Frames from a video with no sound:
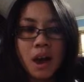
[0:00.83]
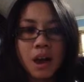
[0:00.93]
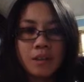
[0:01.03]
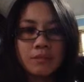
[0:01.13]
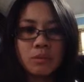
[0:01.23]

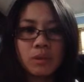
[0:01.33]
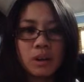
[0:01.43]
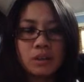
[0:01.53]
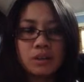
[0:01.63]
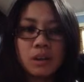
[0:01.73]
Hi
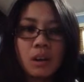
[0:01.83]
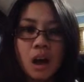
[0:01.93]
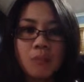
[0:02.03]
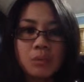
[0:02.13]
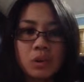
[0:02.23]
everyone,
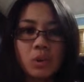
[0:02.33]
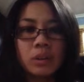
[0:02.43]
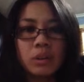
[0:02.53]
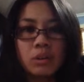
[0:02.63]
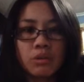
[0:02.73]
I'm going to
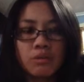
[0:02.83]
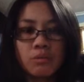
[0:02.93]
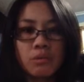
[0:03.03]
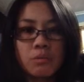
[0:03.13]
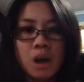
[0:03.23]
quickly go
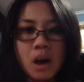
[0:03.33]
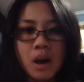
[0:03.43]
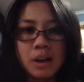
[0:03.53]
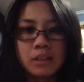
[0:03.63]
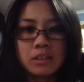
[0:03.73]
through
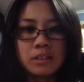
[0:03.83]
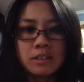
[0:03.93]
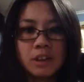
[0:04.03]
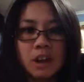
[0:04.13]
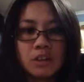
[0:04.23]
my
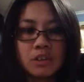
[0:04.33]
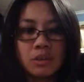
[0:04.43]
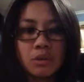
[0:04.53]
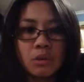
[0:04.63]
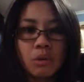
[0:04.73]

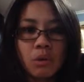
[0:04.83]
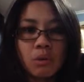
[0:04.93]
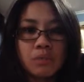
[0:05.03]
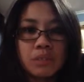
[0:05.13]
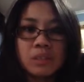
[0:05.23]
Daiso
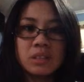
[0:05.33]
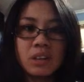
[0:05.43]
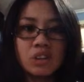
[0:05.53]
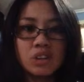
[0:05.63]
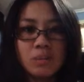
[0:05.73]
haul. This is
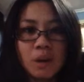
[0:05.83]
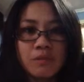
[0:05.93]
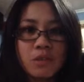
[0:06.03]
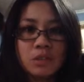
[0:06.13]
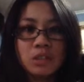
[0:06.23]
actually my
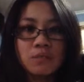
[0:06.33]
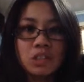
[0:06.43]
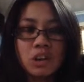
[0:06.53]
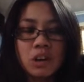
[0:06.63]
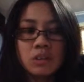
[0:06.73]
first ever
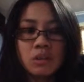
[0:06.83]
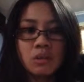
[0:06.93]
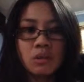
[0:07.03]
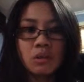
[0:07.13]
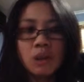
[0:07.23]
Daiso
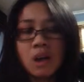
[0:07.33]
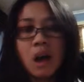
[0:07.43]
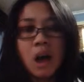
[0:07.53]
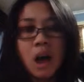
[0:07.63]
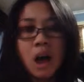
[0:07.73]
haul.
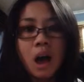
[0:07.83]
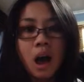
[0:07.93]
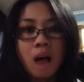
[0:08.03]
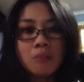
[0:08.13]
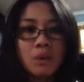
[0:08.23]

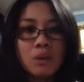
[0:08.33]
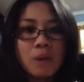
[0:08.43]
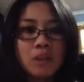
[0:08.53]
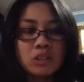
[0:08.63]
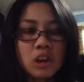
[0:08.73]
I've known
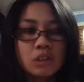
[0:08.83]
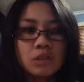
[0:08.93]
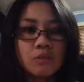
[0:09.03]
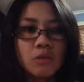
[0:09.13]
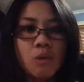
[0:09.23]
about
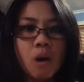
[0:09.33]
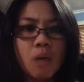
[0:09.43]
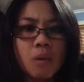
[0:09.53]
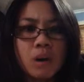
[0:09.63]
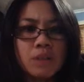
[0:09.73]
Daiso for a
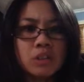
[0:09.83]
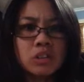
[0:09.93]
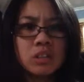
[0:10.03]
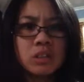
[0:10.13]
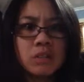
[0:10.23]
while, but I've
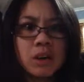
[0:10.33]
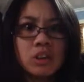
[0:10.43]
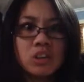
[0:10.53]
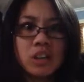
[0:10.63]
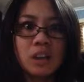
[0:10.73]
actually never
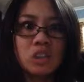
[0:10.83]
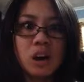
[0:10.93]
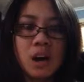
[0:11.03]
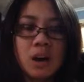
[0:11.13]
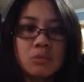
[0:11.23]
actually had
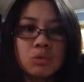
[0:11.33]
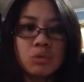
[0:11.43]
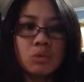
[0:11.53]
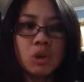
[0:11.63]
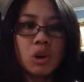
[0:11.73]
time
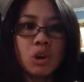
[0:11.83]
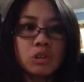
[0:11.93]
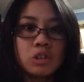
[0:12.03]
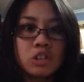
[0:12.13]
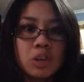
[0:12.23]
to
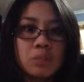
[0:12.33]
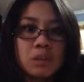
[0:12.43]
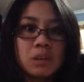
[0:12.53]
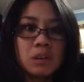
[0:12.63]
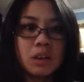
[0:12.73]
step
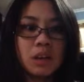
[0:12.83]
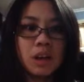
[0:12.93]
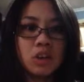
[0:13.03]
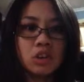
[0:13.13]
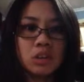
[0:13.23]
in and
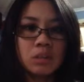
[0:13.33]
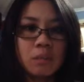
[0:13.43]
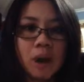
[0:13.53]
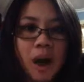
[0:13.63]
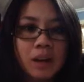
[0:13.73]
actually
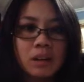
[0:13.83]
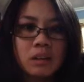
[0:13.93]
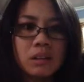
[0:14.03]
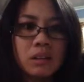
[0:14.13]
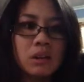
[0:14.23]
buy
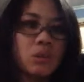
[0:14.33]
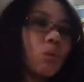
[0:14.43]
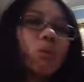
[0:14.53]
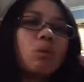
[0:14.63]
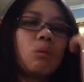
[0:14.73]
anything,
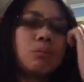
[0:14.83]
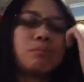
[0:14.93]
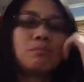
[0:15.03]
or,